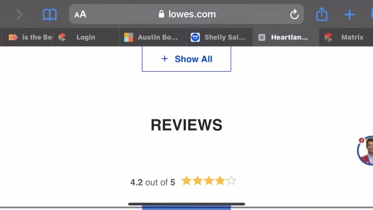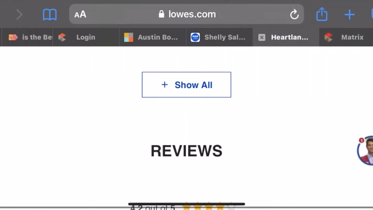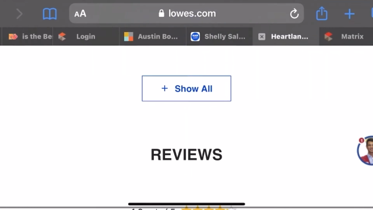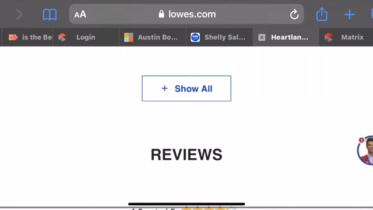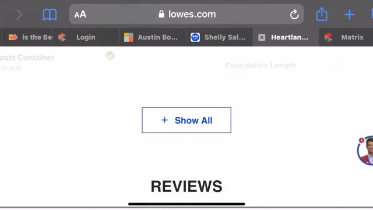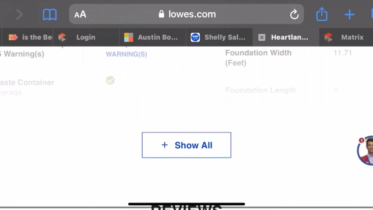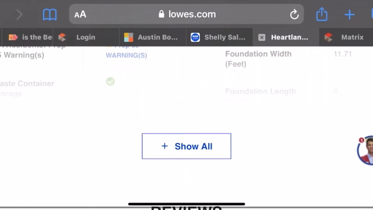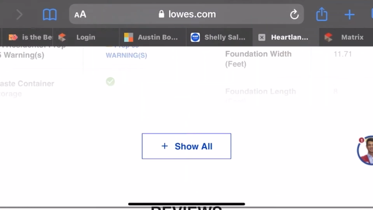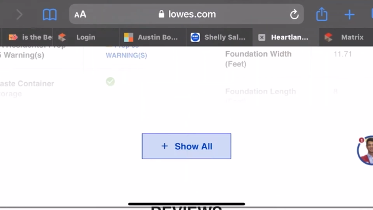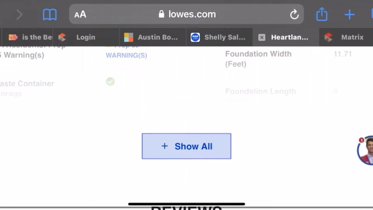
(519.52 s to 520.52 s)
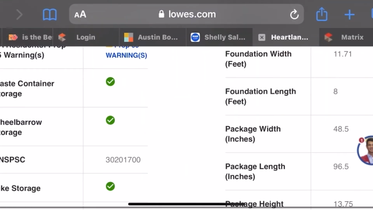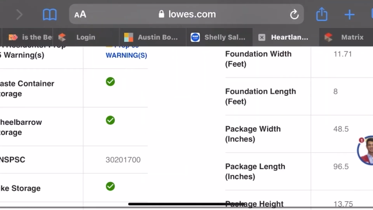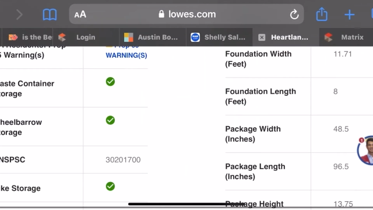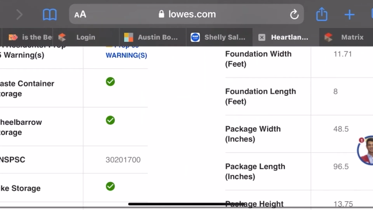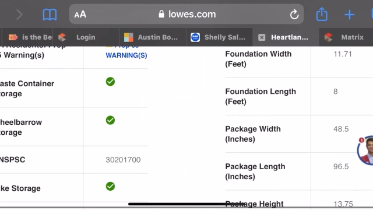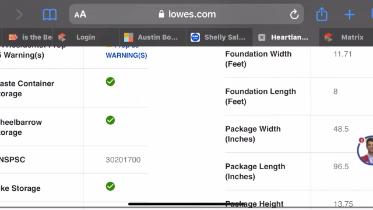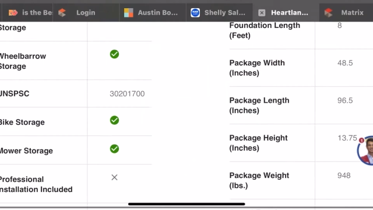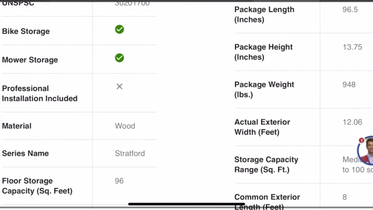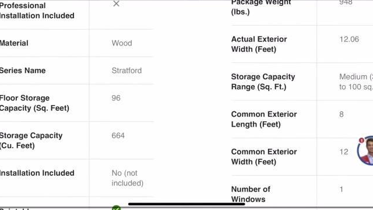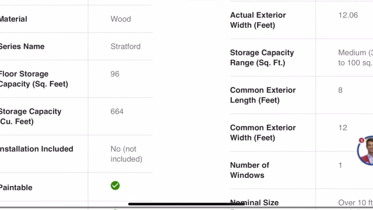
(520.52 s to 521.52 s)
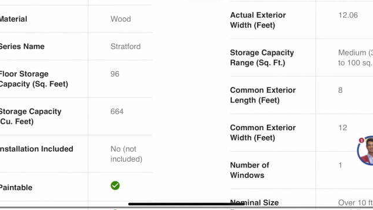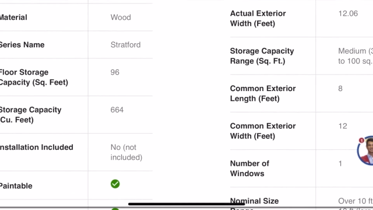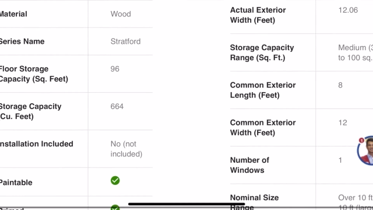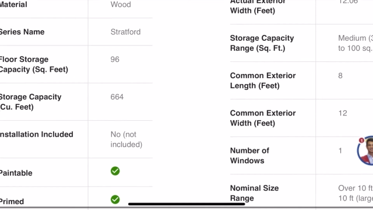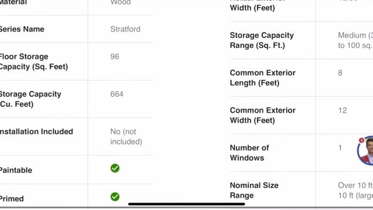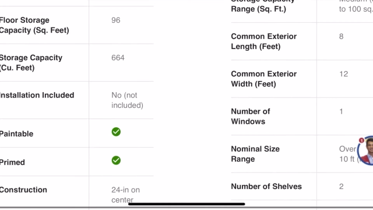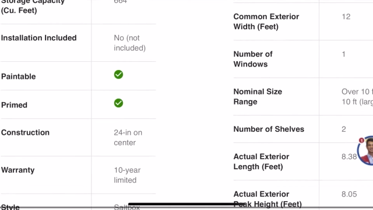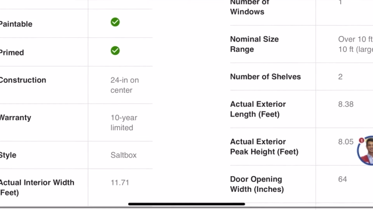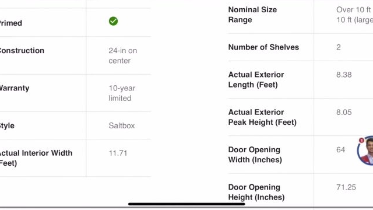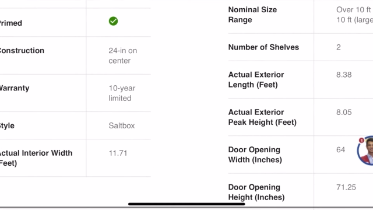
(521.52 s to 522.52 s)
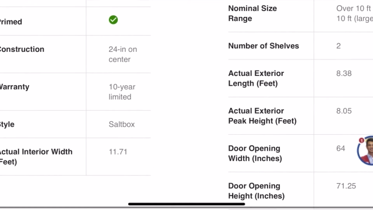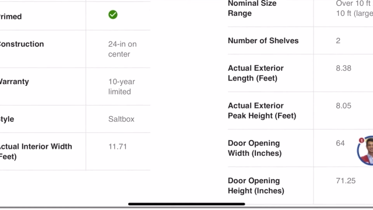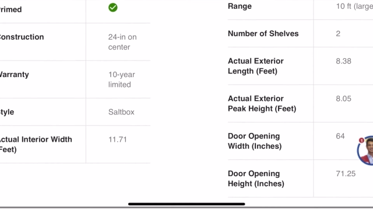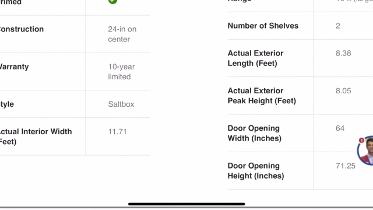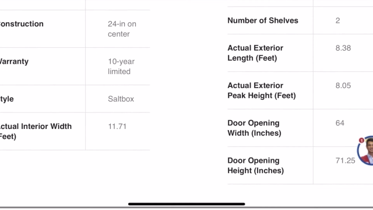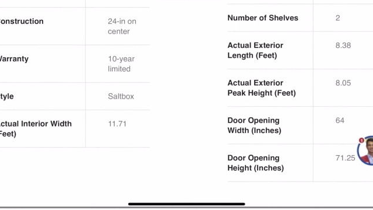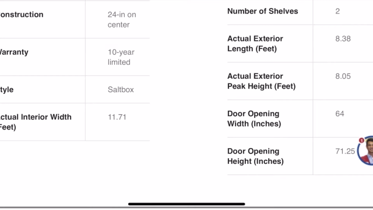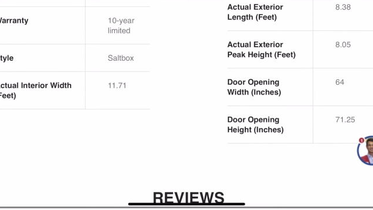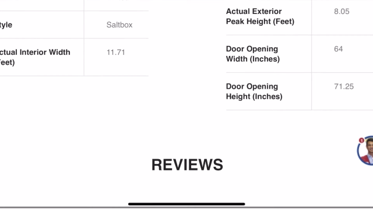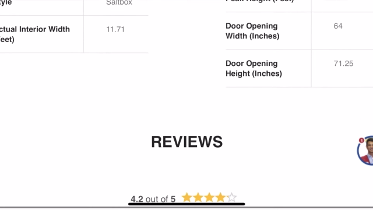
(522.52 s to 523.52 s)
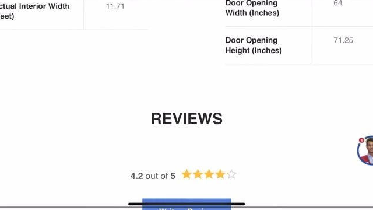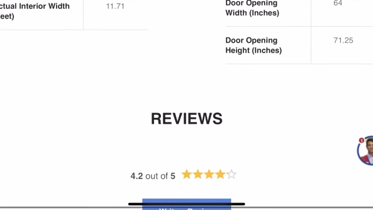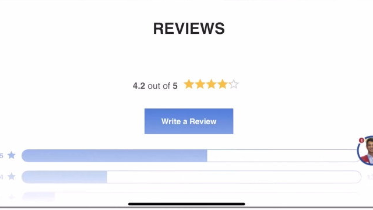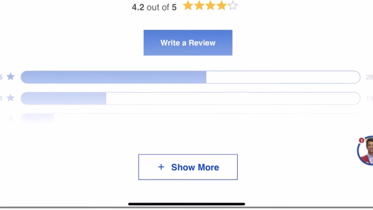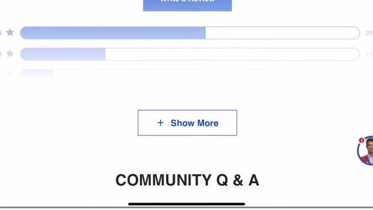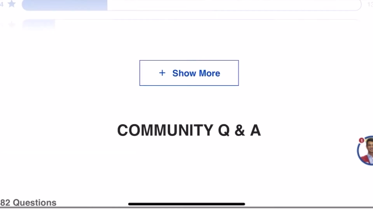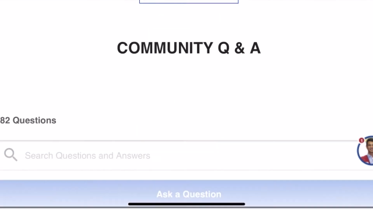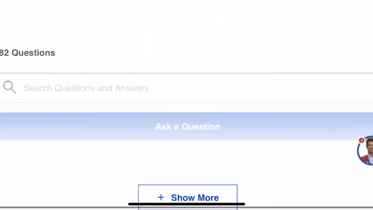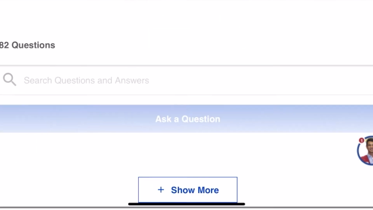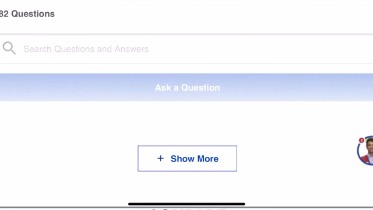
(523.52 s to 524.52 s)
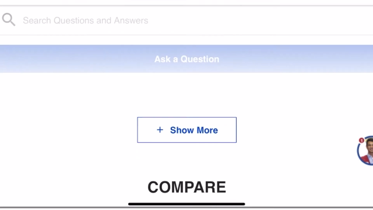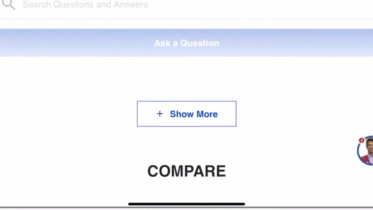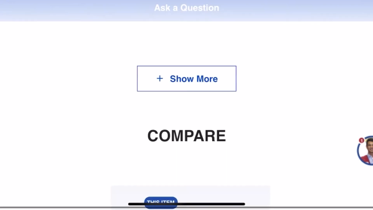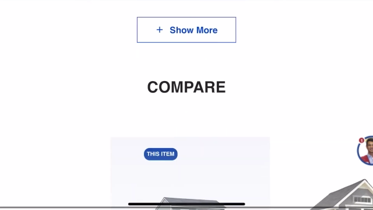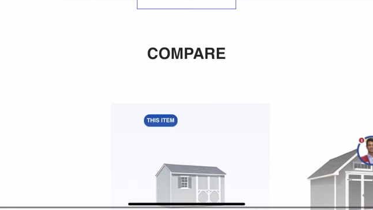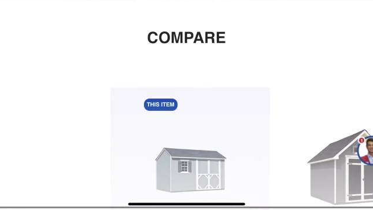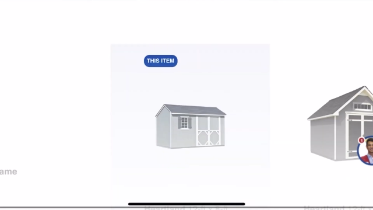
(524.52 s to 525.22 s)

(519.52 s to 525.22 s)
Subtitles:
No face is visible, so there are no lips to read.